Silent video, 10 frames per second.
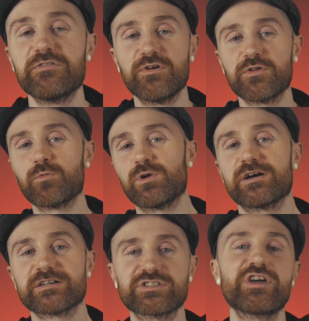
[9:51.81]
Another
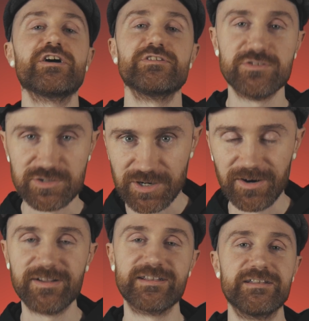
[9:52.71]
WLRST
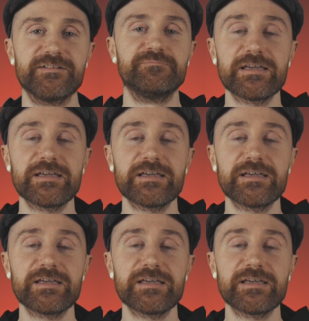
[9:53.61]
done.